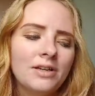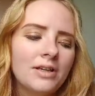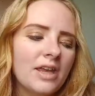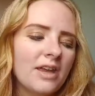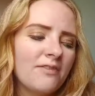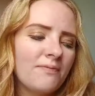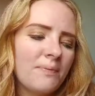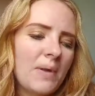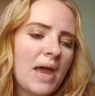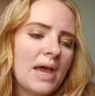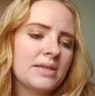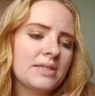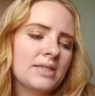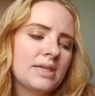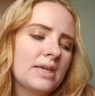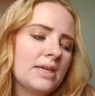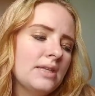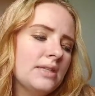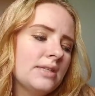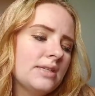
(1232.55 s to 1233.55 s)
gift
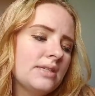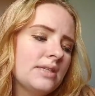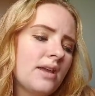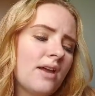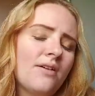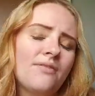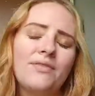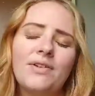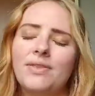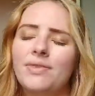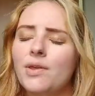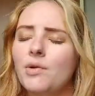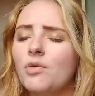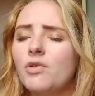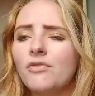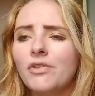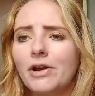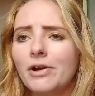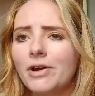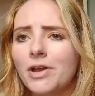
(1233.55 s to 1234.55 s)
basket and stuff, and they
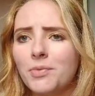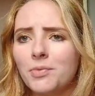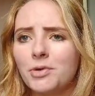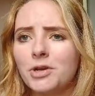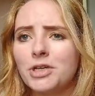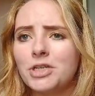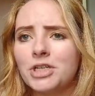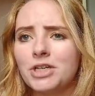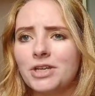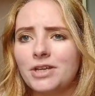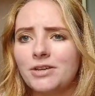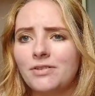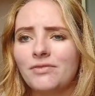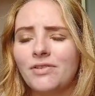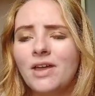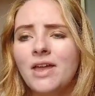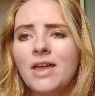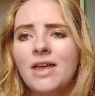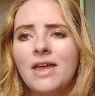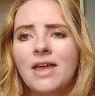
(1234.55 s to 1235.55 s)
were very
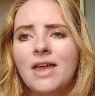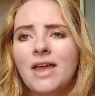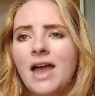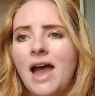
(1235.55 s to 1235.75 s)
appreciative.